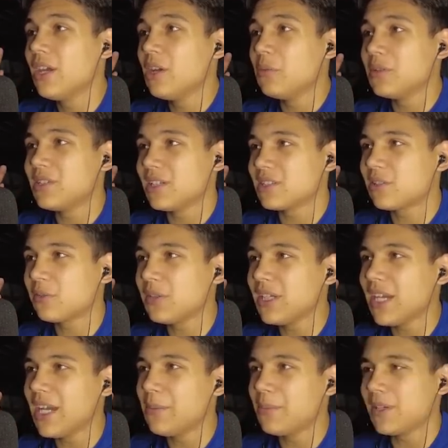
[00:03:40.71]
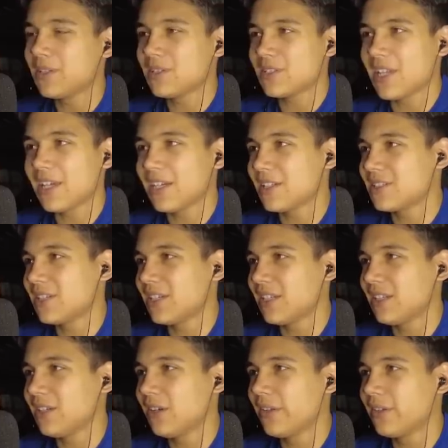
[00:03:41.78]
which has 3 apexes, like I said in
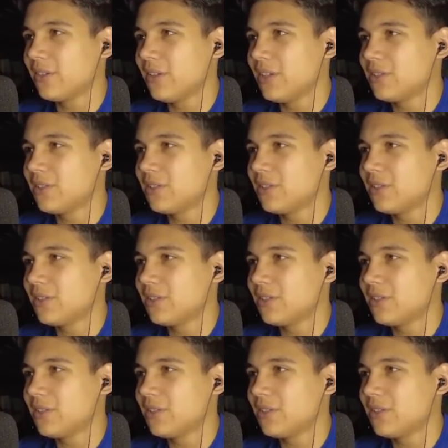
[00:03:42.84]
the other